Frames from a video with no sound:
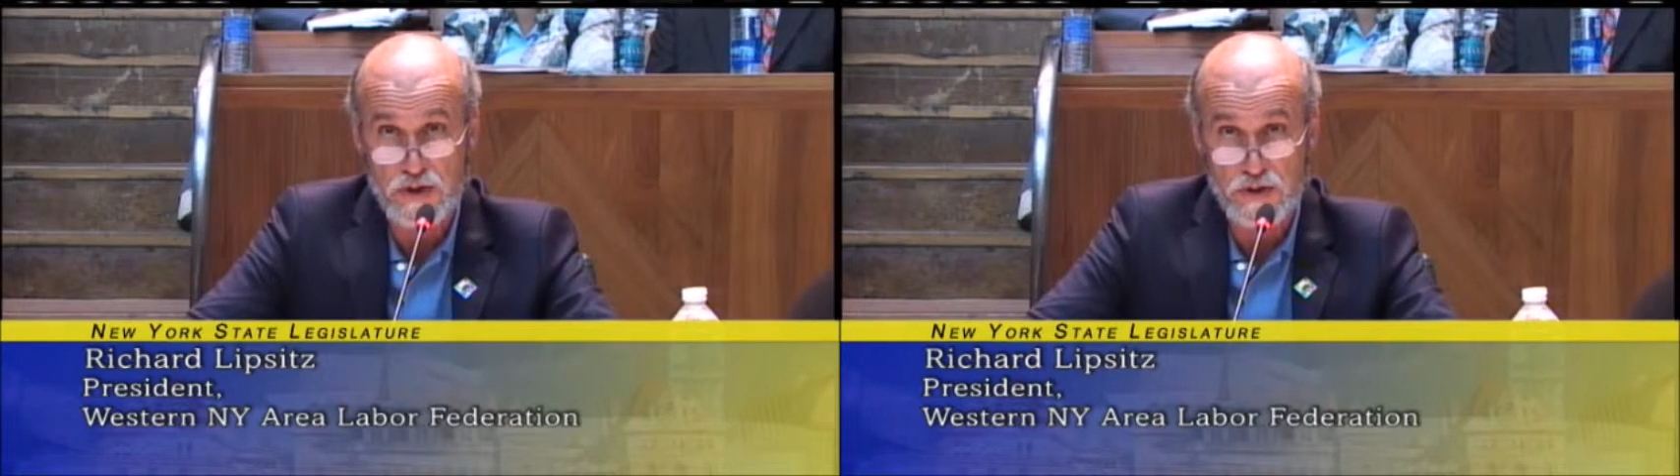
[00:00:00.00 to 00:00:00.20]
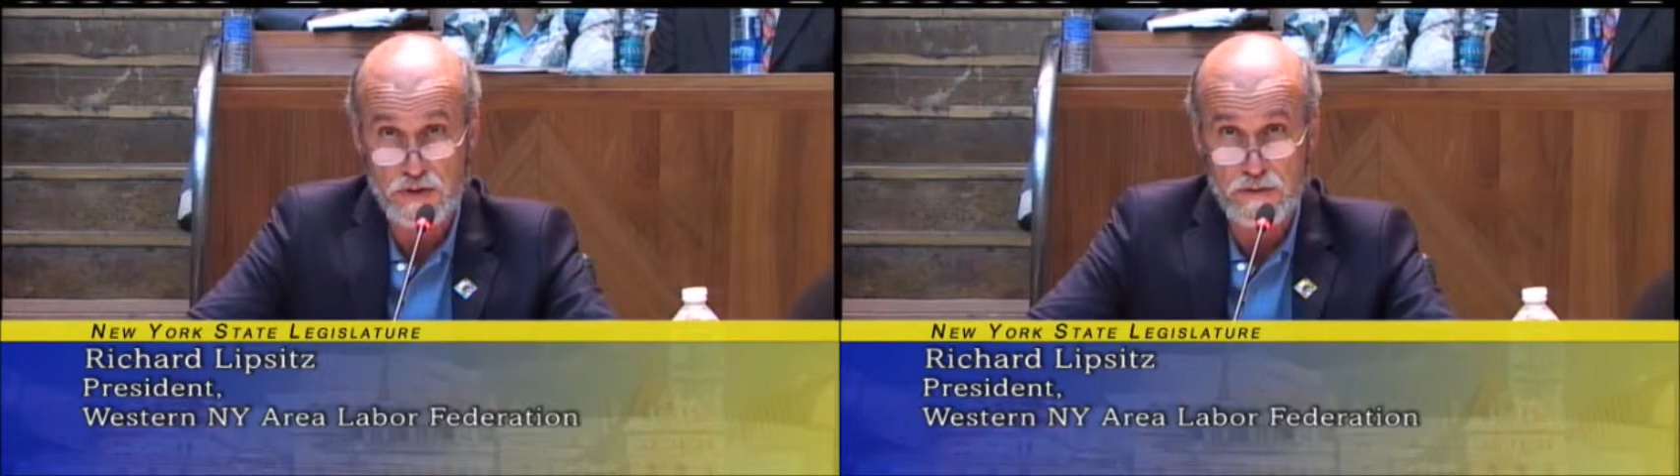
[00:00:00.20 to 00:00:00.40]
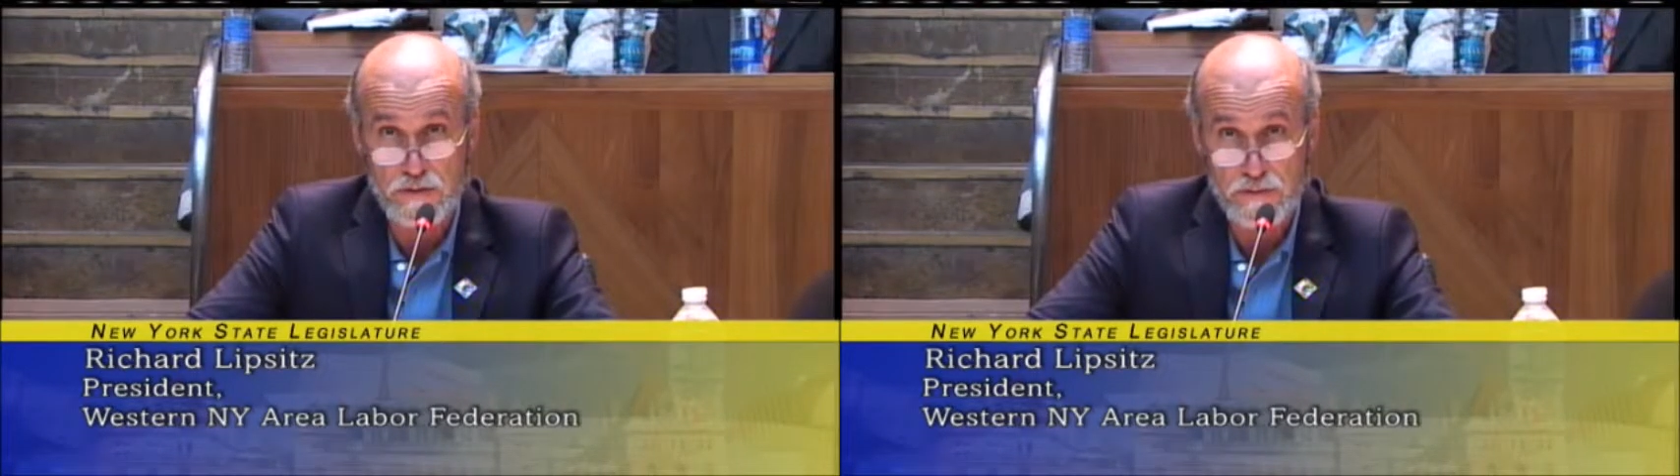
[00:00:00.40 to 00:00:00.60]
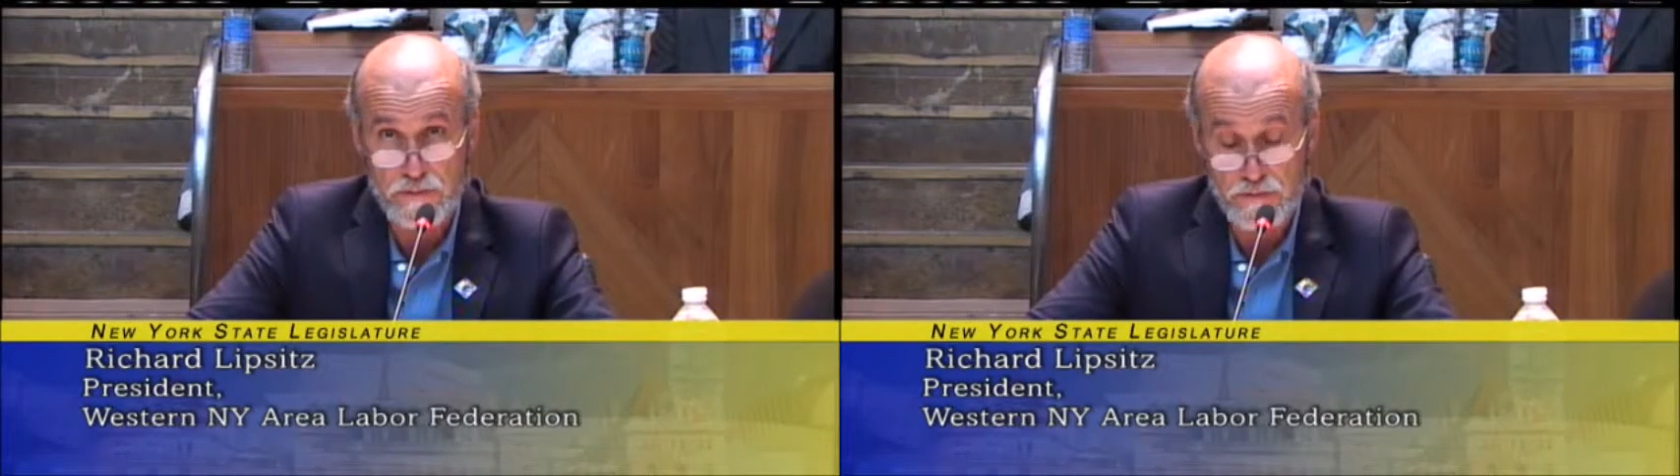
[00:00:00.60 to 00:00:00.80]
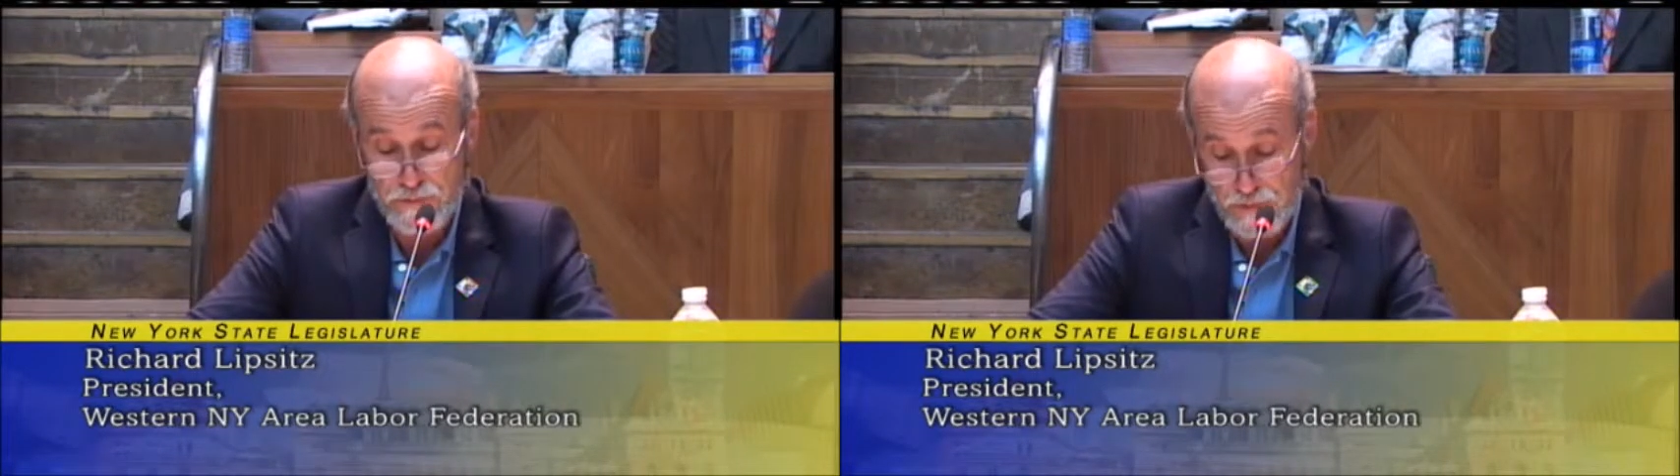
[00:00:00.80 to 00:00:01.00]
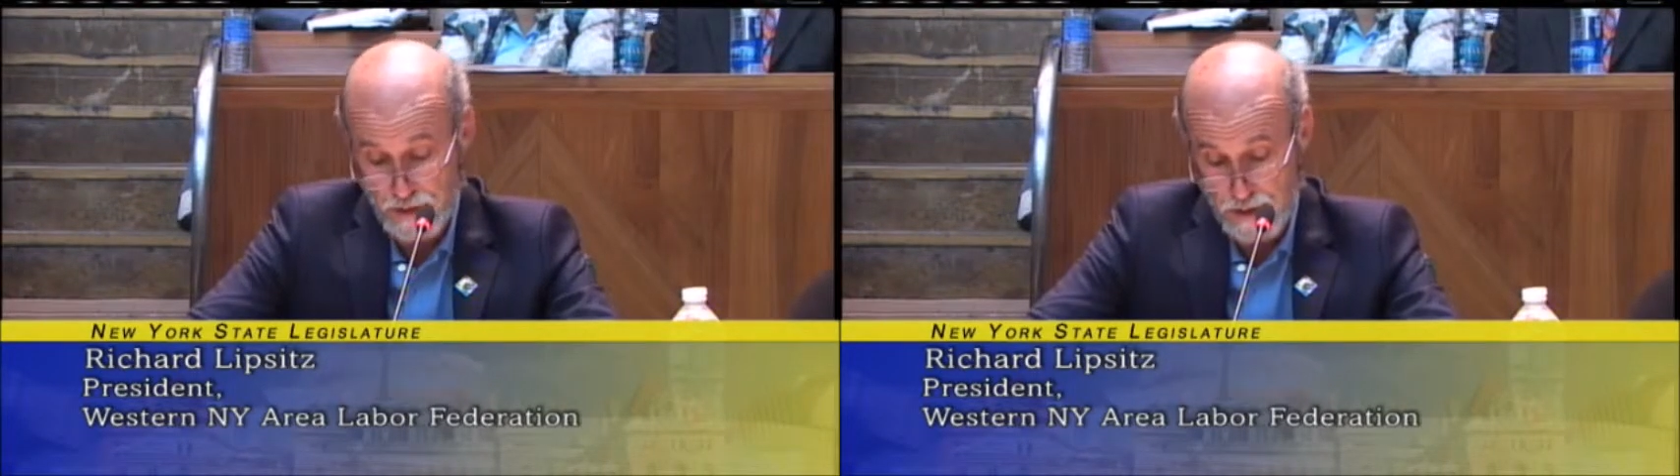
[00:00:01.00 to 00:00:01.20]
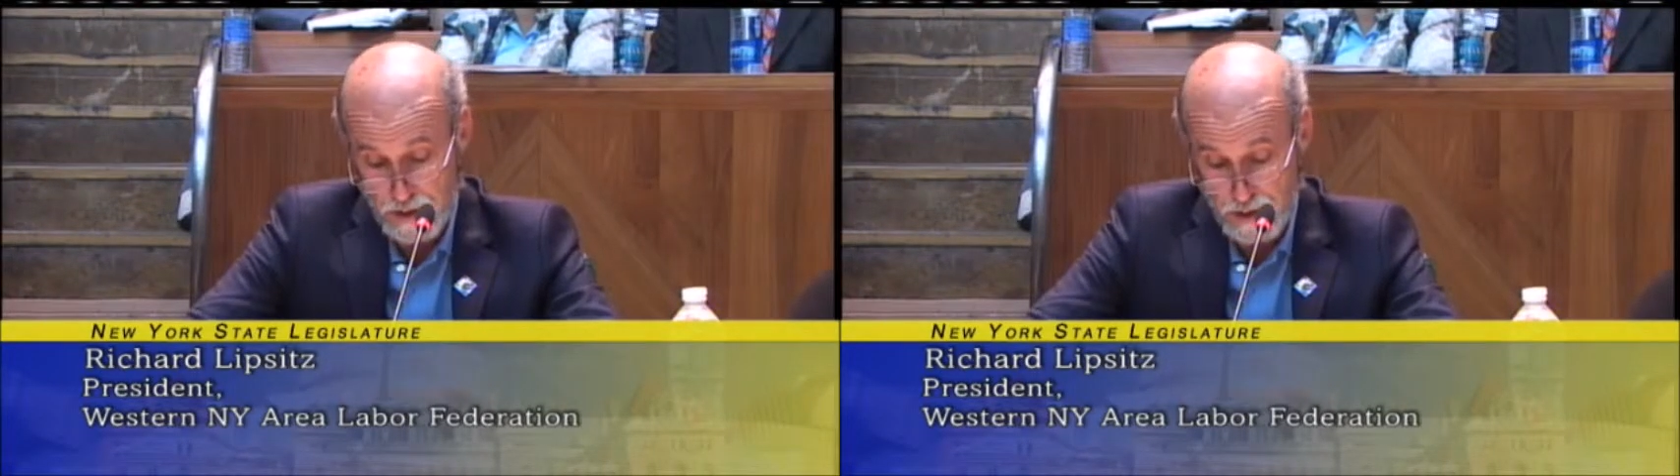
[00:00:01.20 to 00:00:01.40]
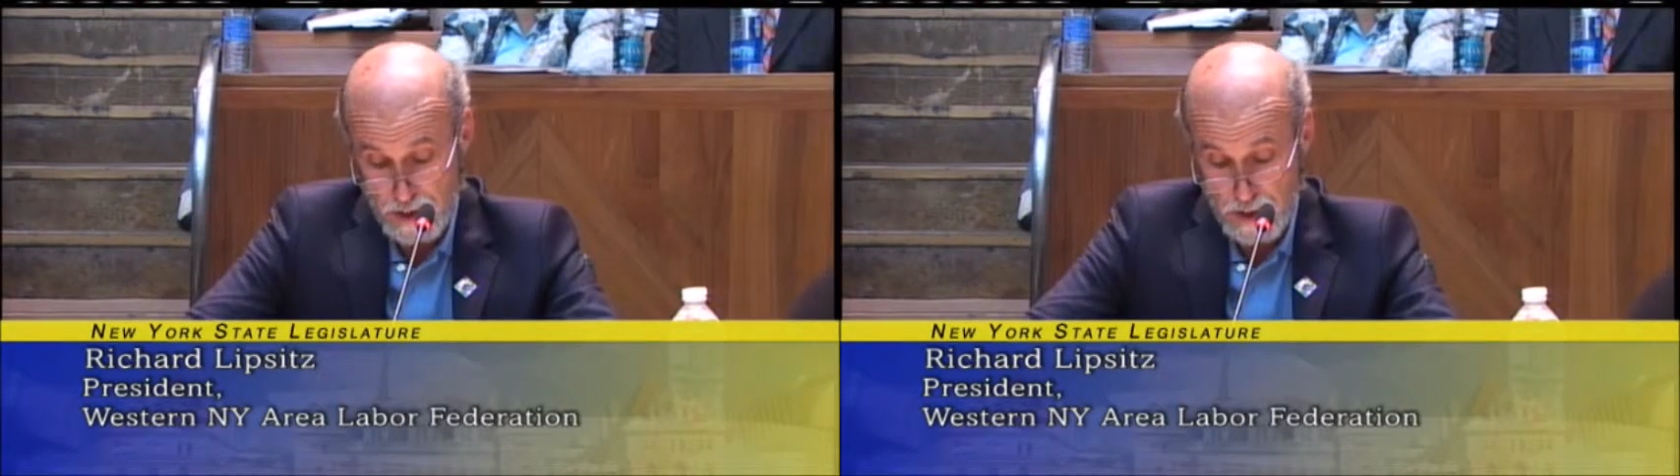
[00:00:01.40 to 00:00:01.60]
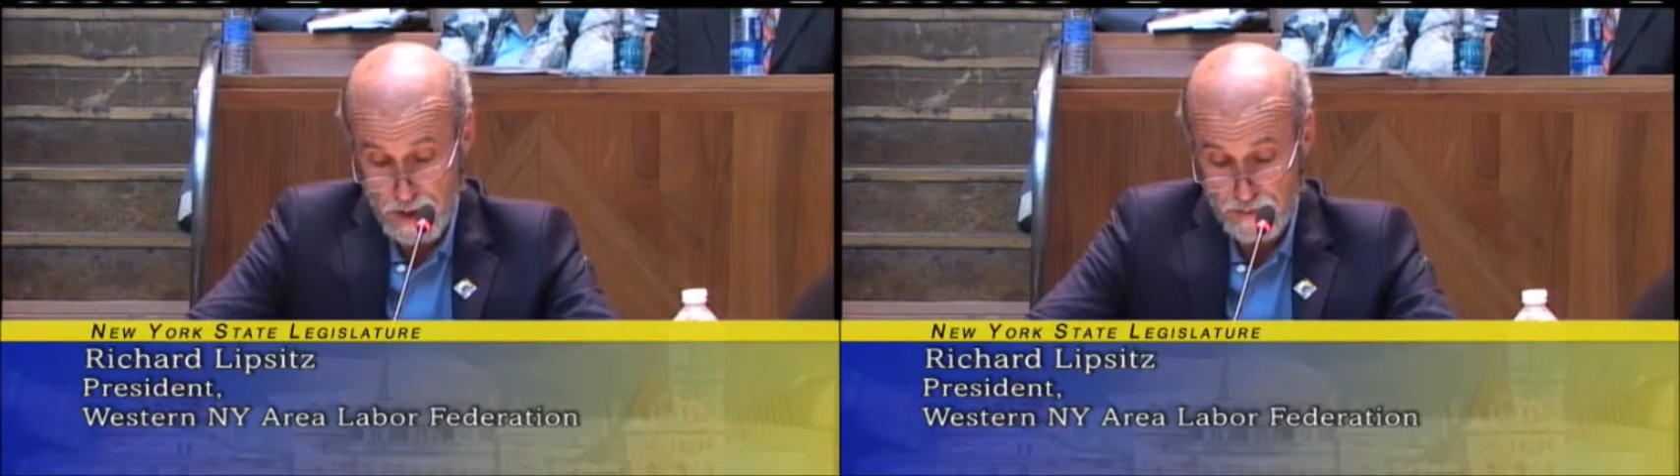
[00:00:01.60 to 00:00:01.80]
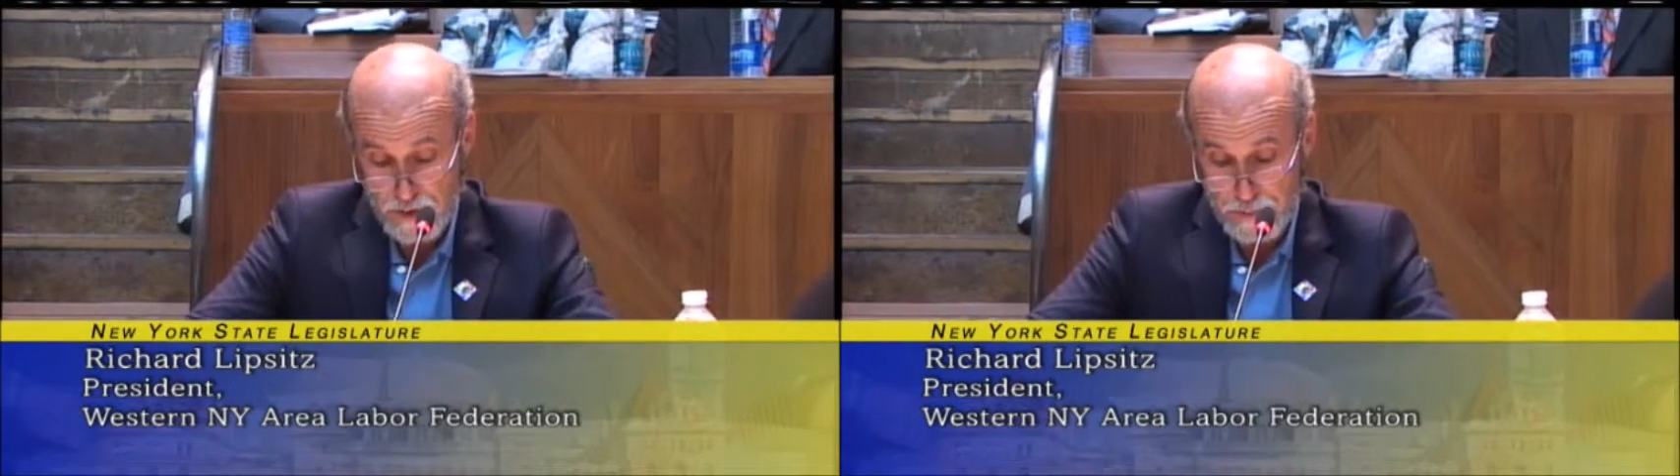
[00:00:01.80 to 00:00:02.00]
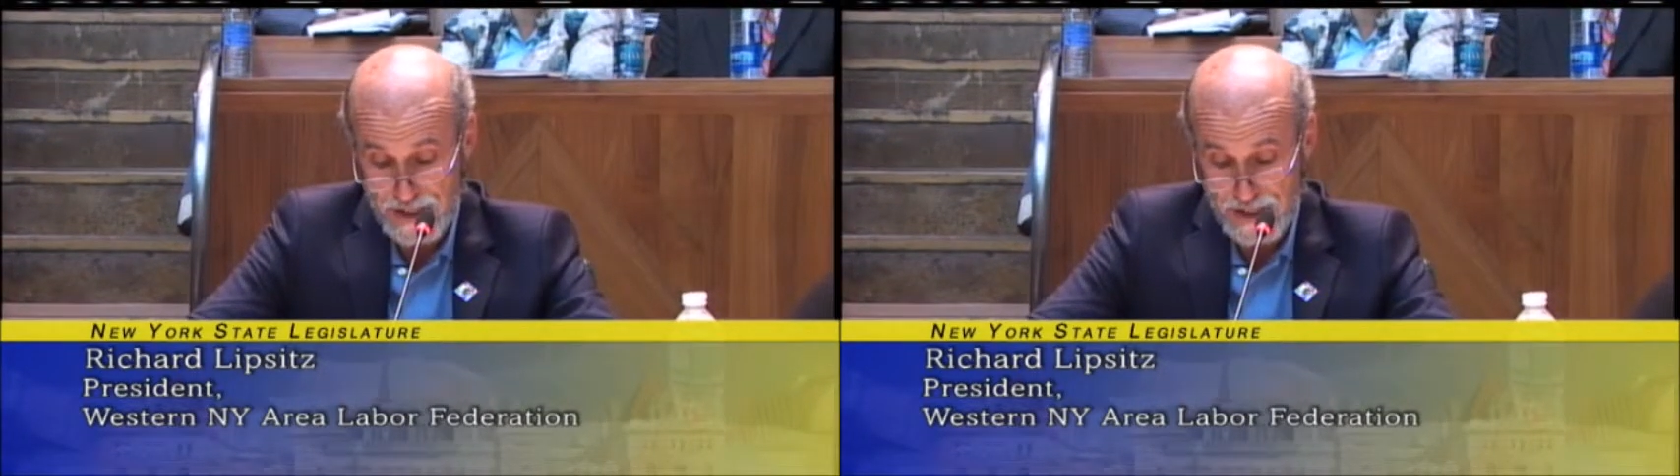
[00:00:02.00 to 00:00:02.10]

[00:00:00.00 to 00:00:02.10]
concern. For